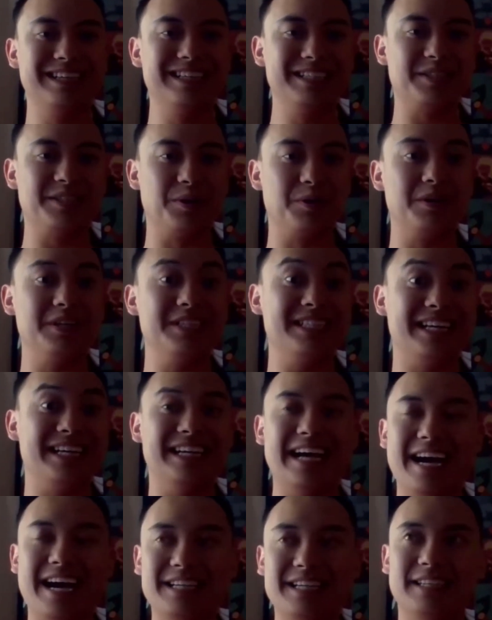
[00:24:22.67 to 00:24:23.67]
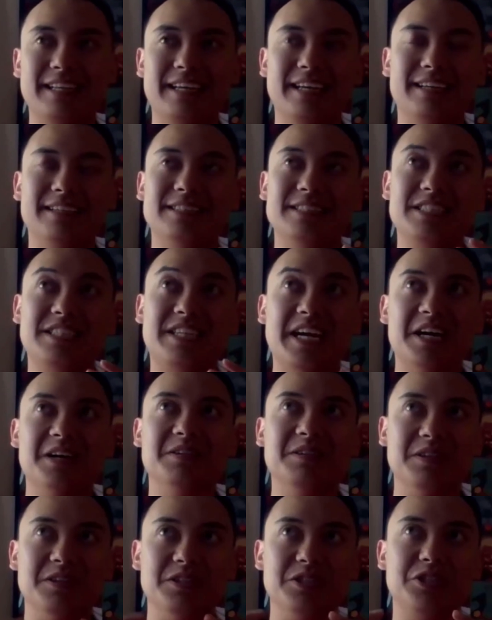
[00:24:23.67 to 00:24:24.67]
stories that actually
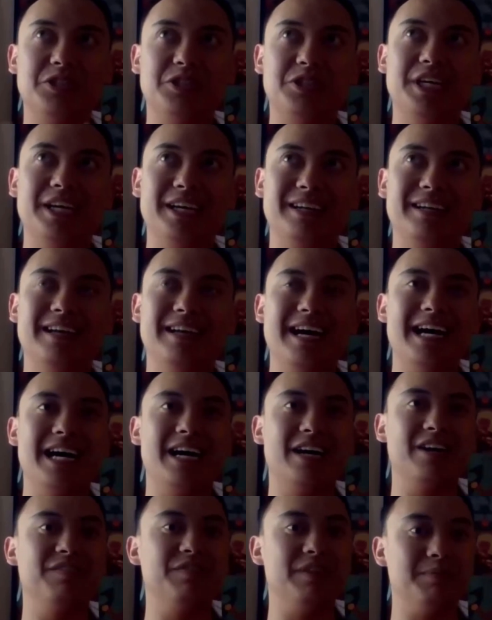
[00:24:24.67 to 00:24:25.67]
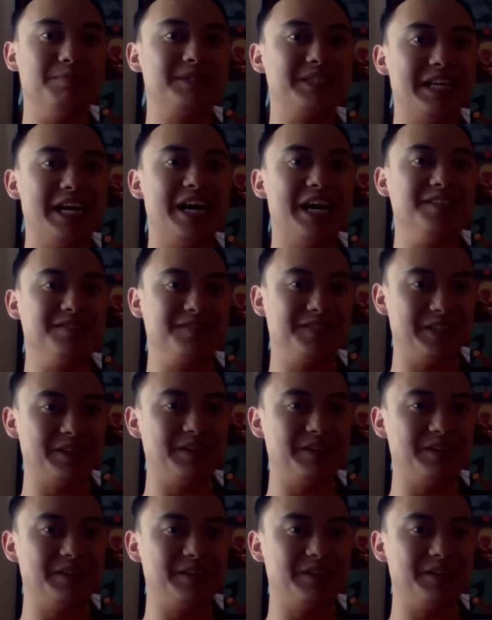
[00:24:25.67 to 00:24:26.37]
scared the shit out of themselves.